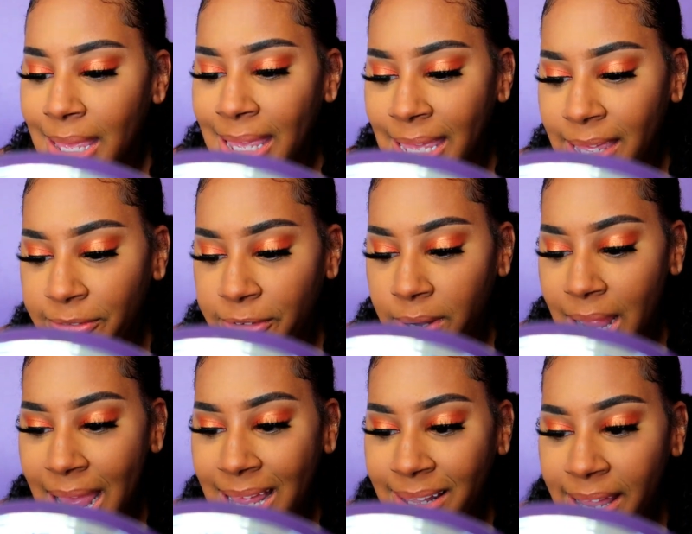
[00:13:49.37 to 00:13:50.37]
And for a
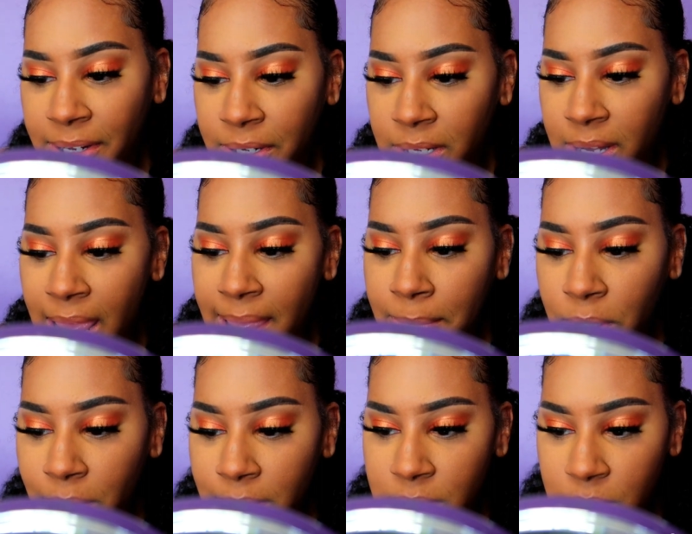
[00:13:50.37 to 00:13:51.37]
highlighter, I'm
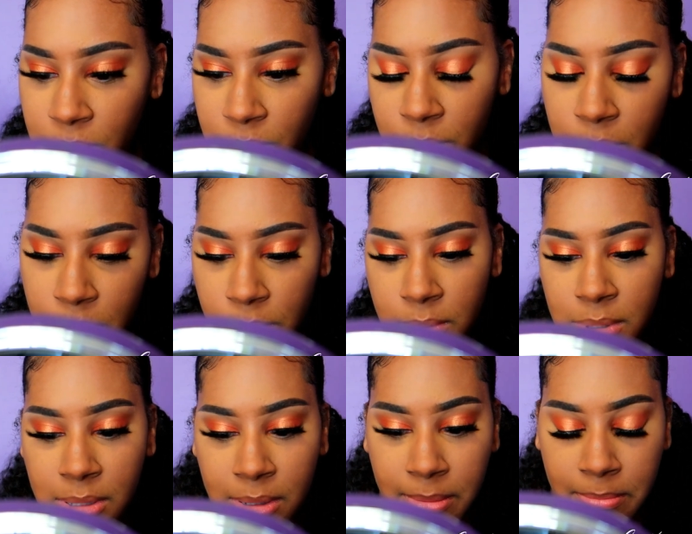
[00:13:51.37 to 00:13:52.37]
going to
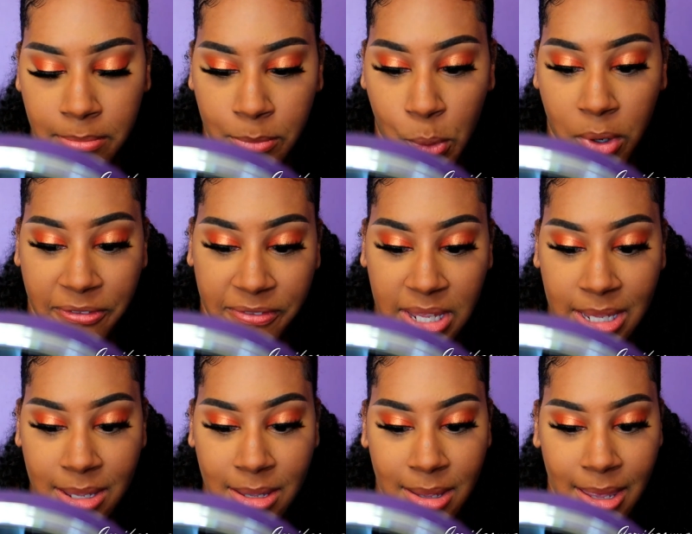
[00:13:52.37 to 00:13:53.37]
use
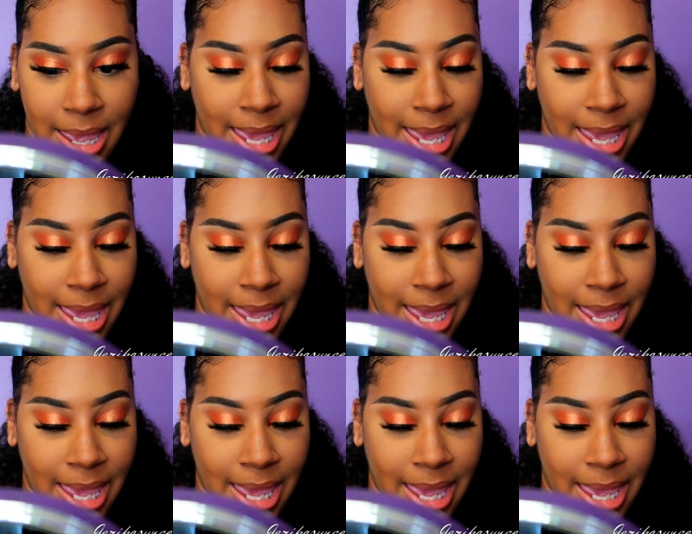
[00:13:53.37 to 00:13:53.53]
Morphe,